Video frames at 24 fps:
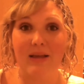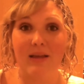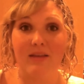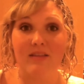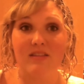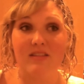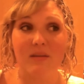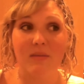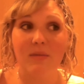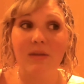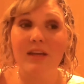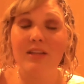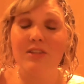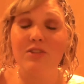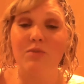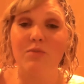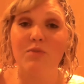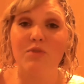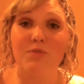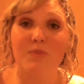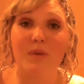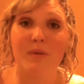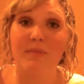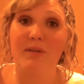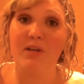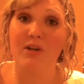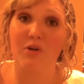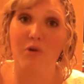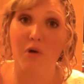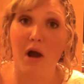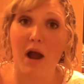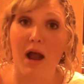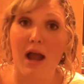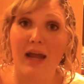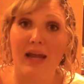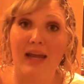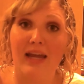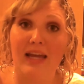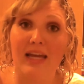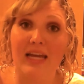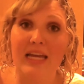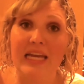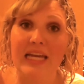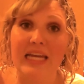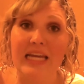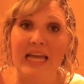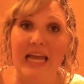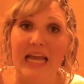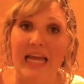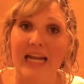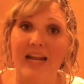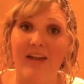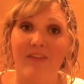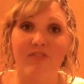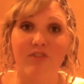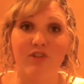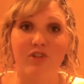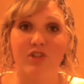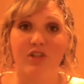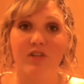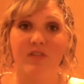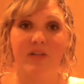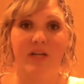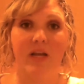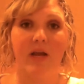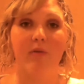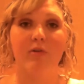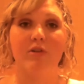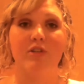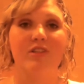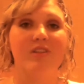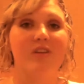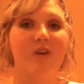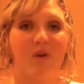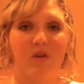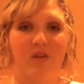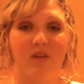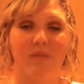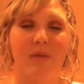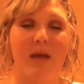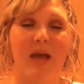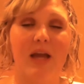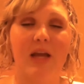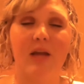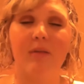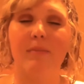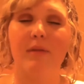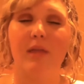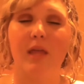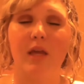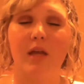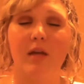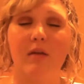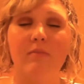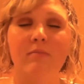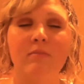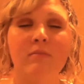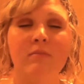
some guests almost made me cry. And after trivia, I would just go in the back and be like,